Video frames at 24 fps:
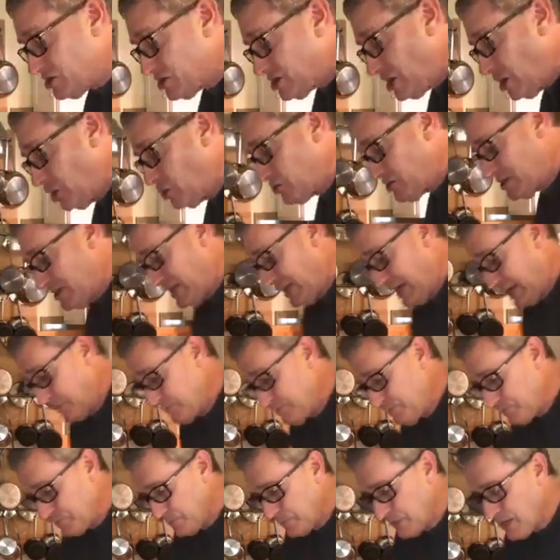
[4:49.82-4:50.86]
toasting.
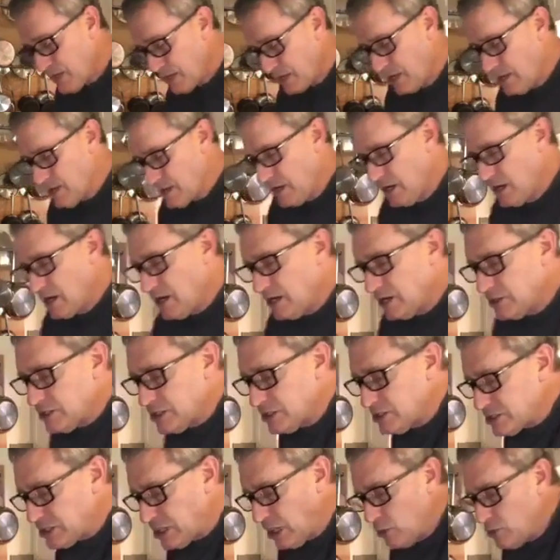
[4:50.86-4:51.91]

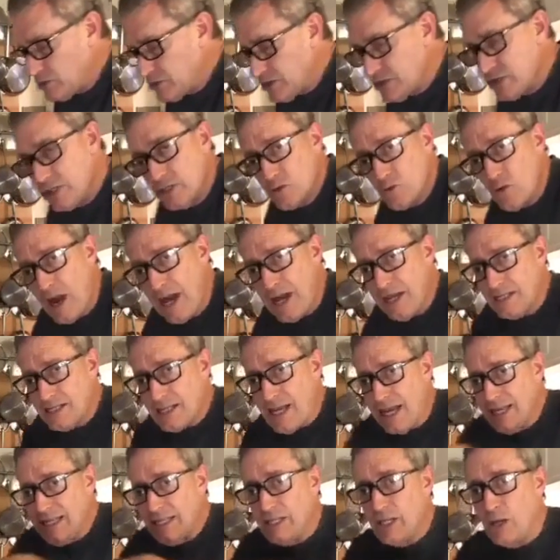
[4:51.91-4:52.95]
To toast this rice,
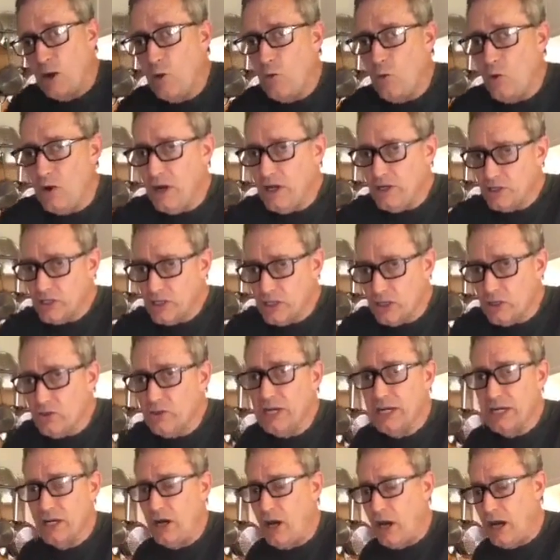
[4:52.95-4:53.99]
I don't want to stir
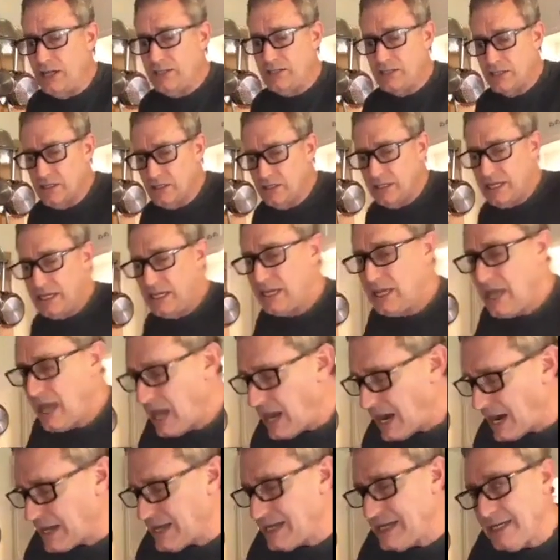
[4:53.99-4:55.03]
it constantly.
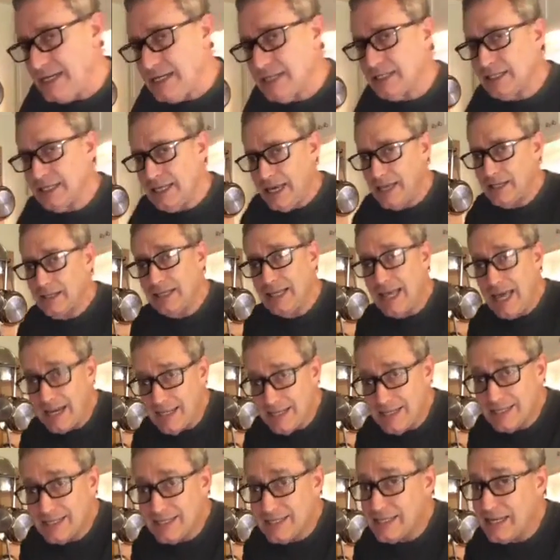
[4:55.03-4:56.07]
I need to let
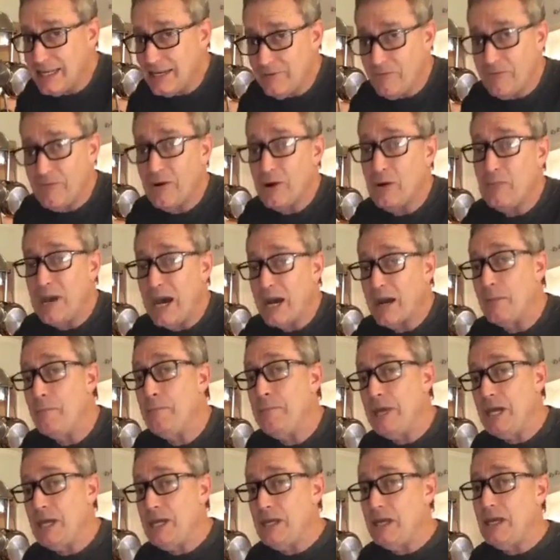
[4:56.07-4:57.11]
it sit for about a
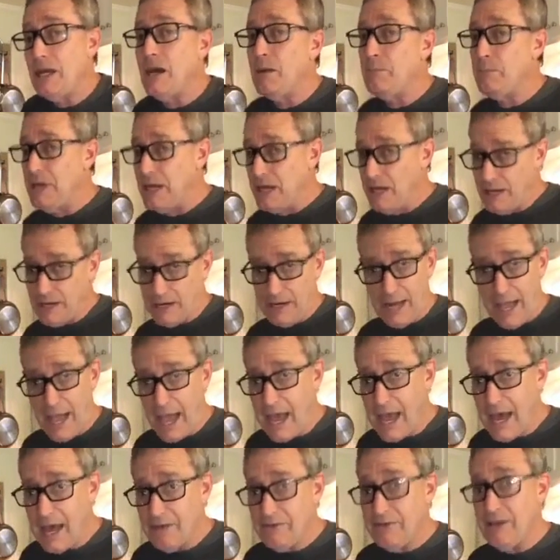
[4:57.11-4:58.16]
minute and a
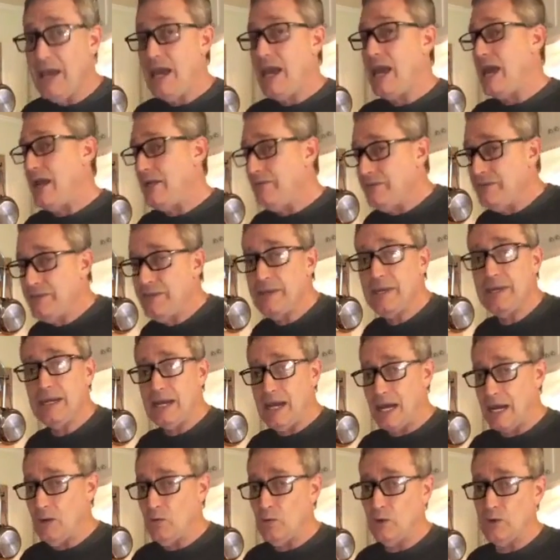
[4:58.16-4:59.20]
half, and then
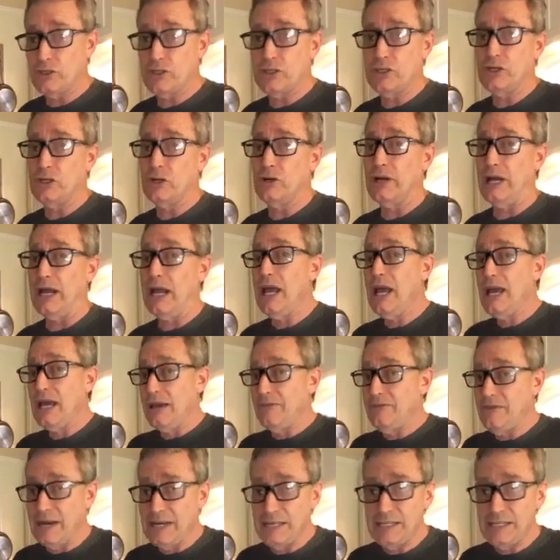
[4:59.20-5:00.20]
I will stir it. If I